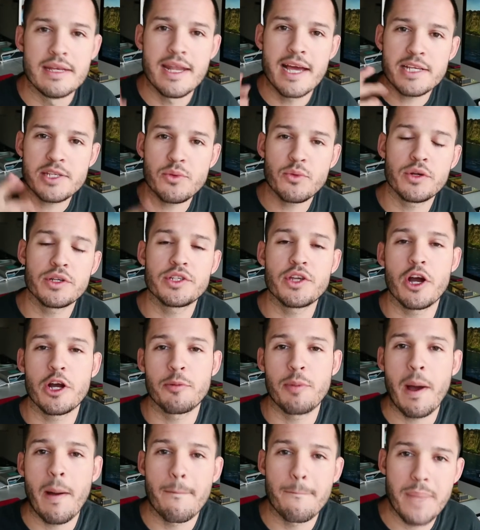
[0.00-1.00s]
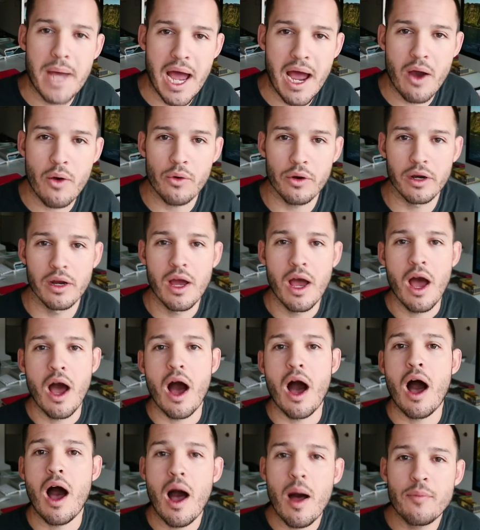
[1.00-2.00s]
Next we're going to talk about power.
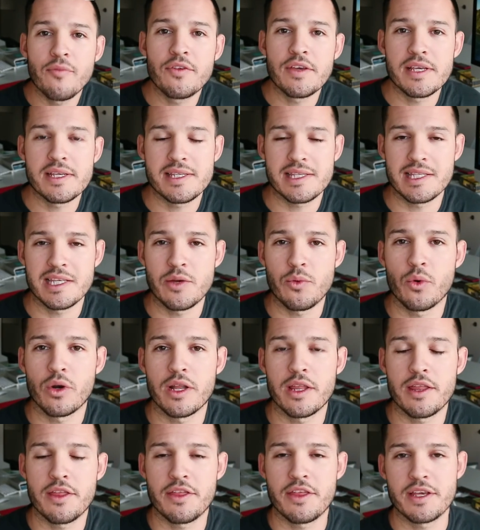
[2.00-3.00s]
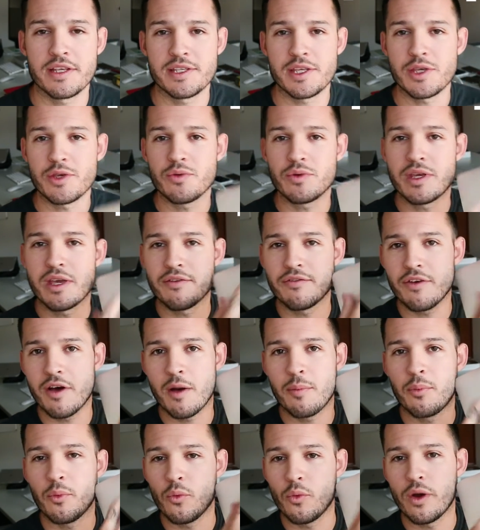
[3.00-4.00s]
Obviously, one of the things that you give
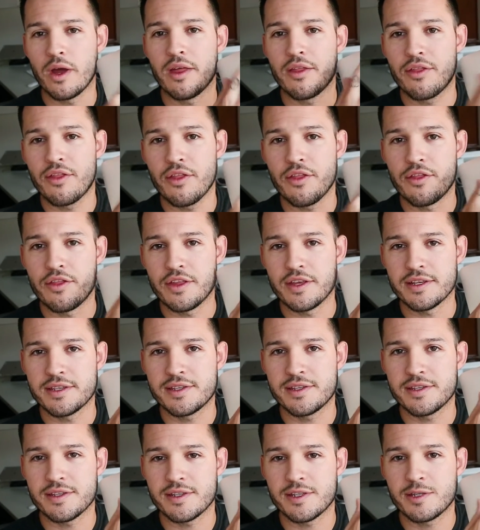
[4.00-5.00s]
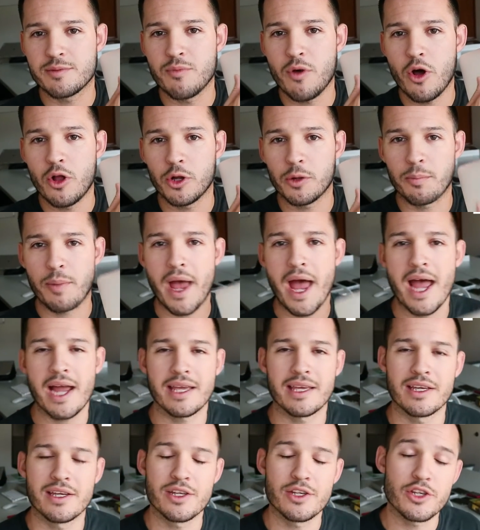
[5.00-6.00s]
up with this smaller
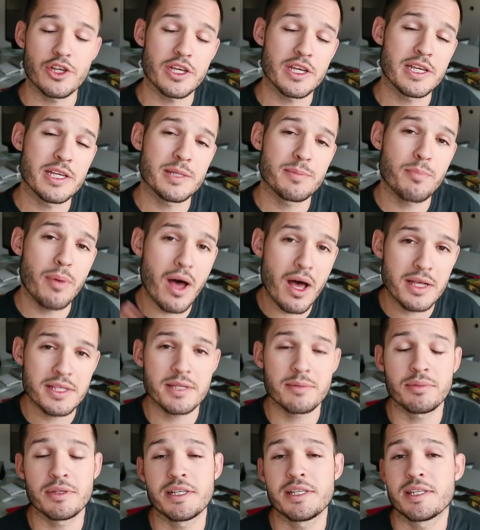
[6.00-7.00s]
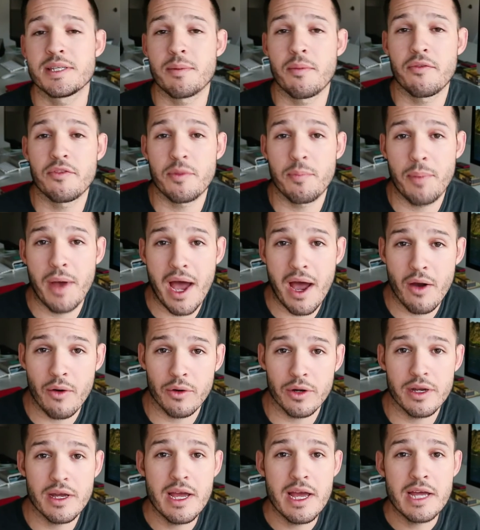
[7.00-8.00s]
package is possibly some of the
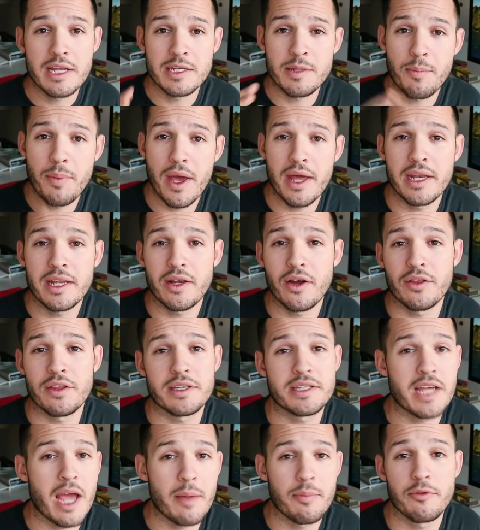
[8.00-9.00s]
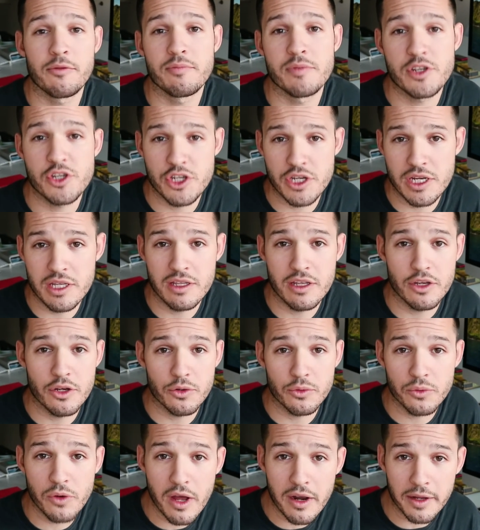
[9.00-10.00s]
power, depending on the type of machine that
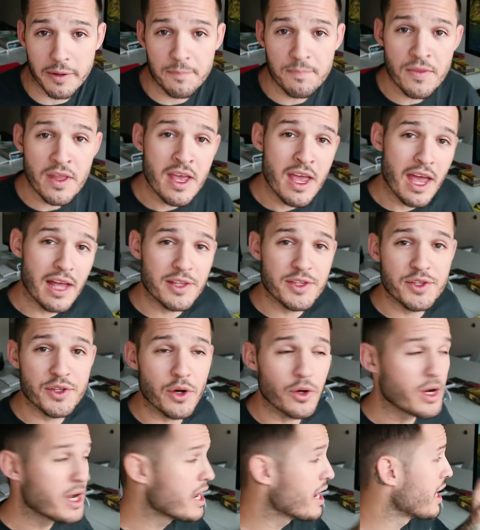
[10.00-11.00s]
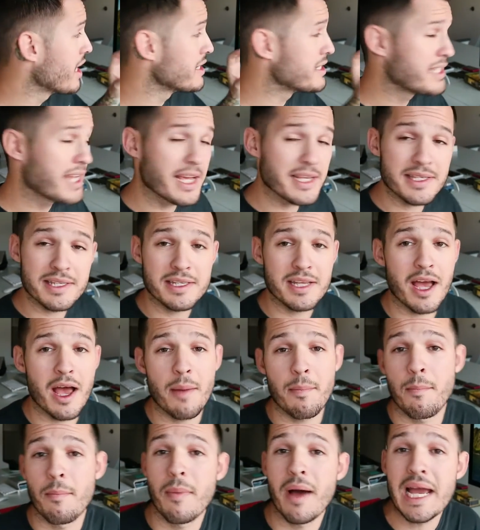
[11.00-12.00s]
you're running. And so a
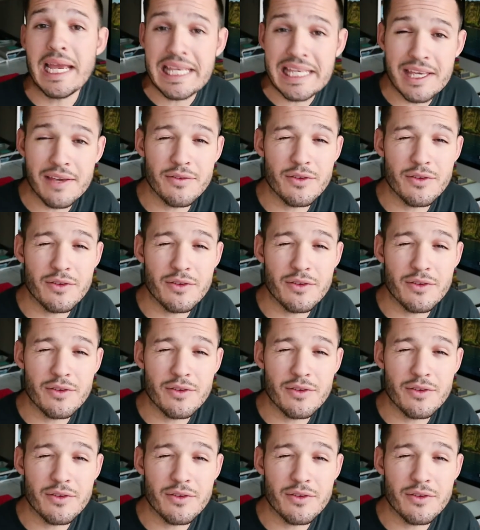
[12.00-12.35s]
desktop might